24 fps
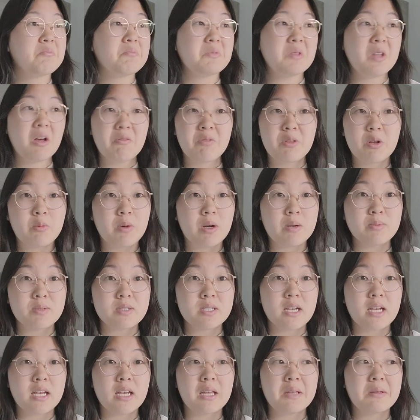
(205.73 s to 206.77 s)
love their
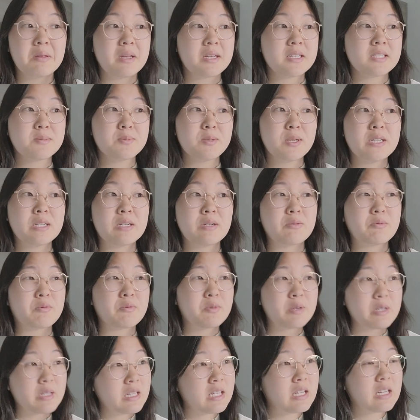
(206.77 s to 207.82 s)
website, explained it
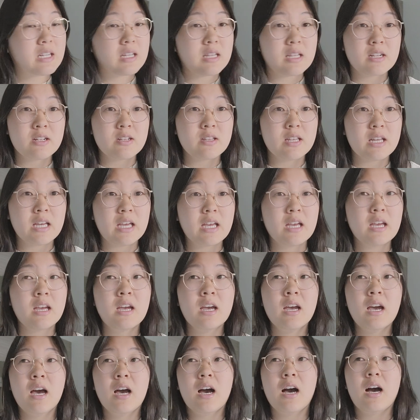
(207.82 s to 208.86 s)
really clearly.
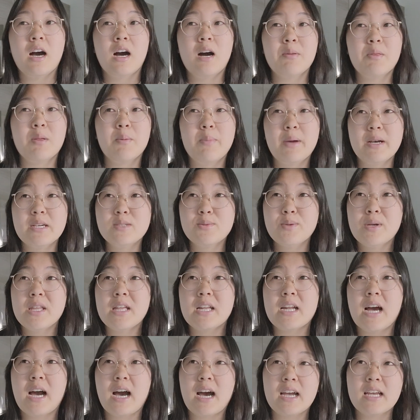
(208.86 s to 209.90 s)
Uh, the best way
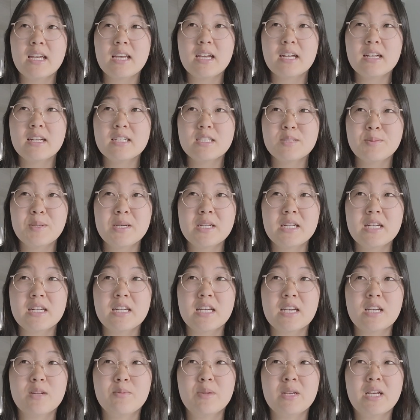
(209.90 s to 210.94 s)
that I can explain it, and I
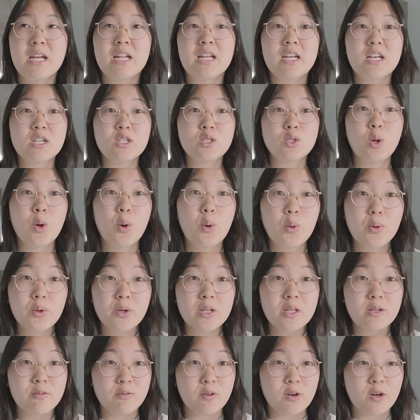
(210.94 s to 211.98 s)
could be getting it
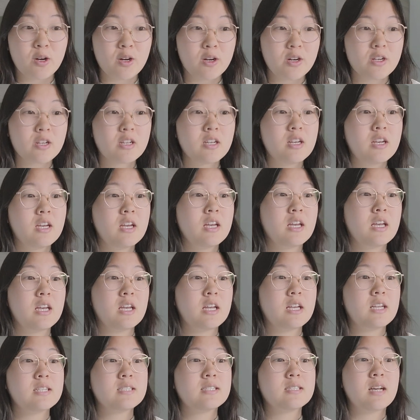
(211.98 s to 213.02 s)
totally wrong,
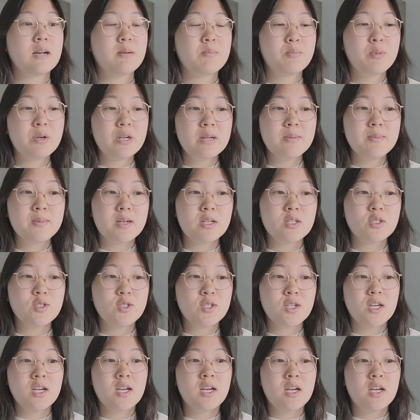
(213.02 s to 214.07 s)
is that pretty
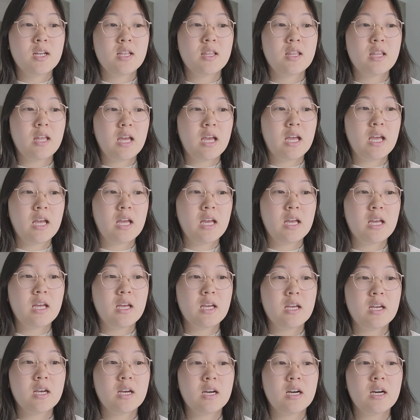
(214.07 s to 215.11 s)
much
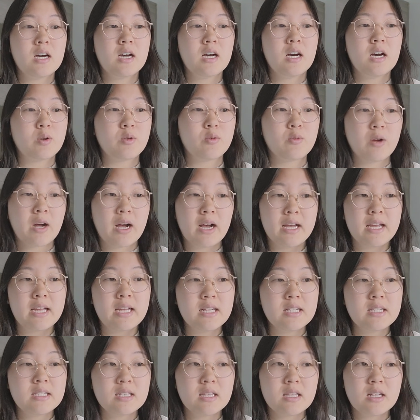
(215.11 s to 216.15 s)
they
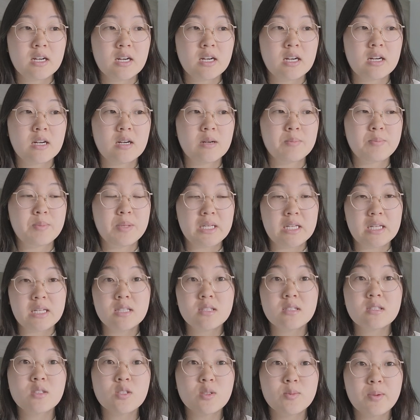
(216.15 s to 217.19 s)
grind their
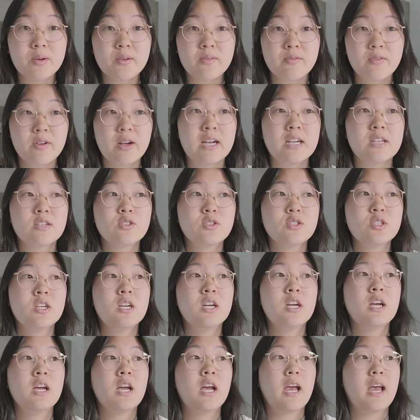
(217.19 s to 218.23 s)
beans super fresh
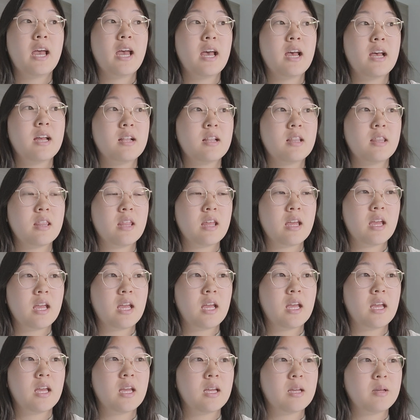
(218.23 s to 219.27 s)
and
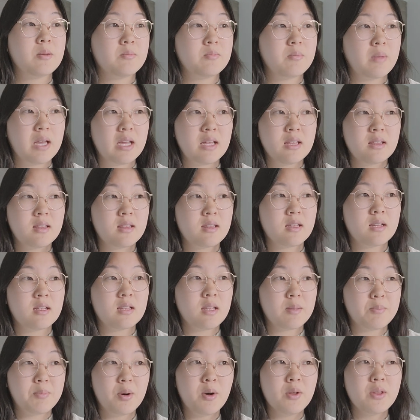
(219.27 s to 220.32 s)
they make the,
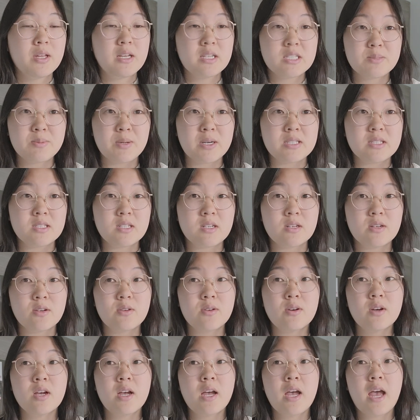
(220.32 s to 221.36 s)
they pull the
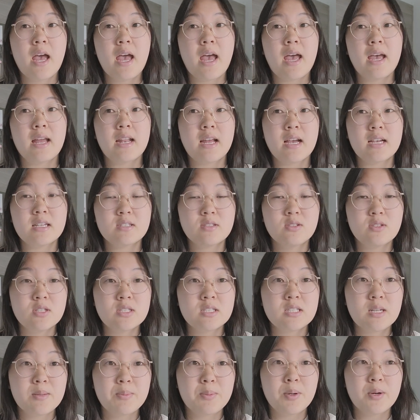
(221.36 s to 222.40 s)
espresso and as soon
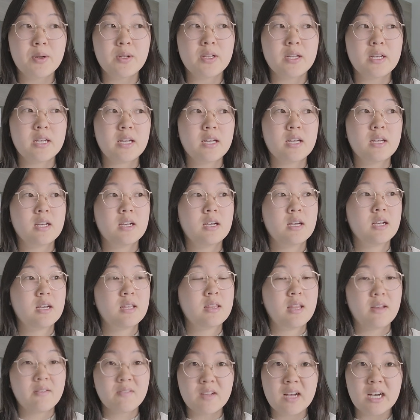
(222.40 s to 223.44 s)
as they pull it,
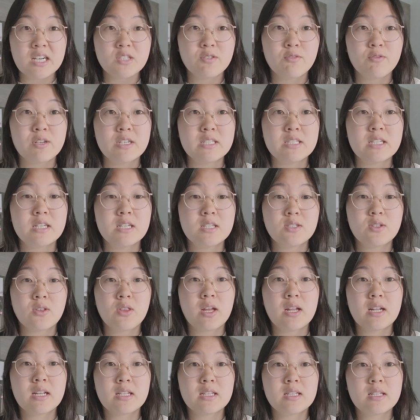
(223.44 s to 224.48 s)
they flash freeze it so
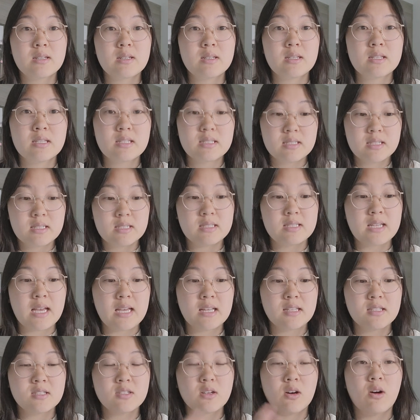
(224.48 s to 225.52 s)
that
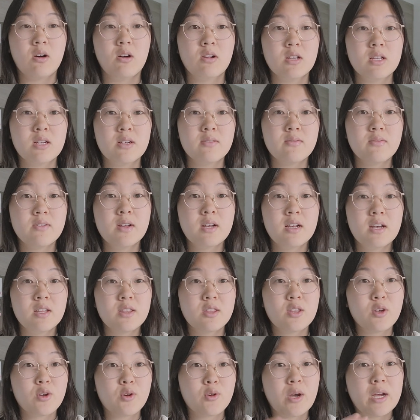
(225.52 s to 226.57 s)
sustains all of
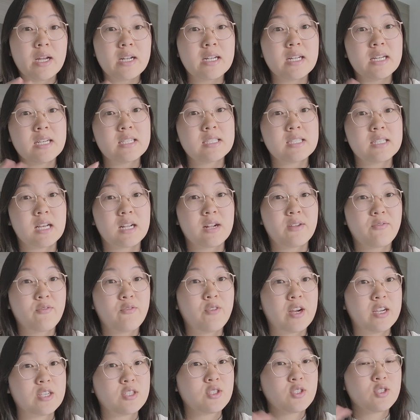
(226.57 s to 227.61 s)
the greatness that a
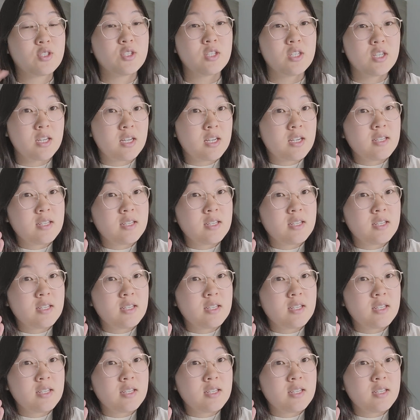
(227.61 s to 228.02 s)
fresh